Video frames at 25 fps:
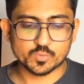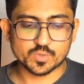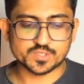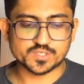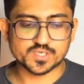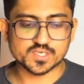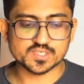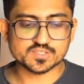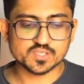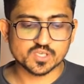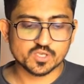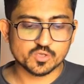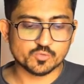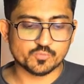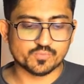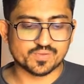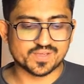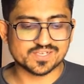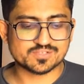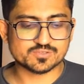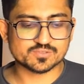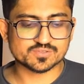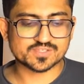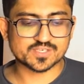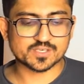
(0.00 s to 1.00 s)
which is
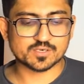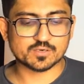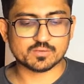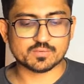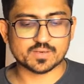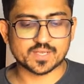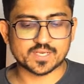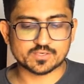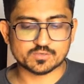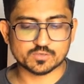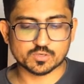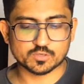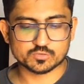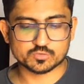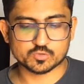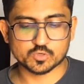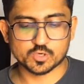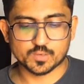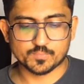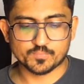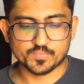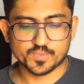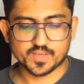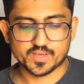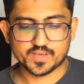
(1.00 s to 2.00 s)
ways to sell online dot
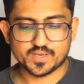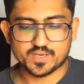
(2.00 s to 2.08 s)
com.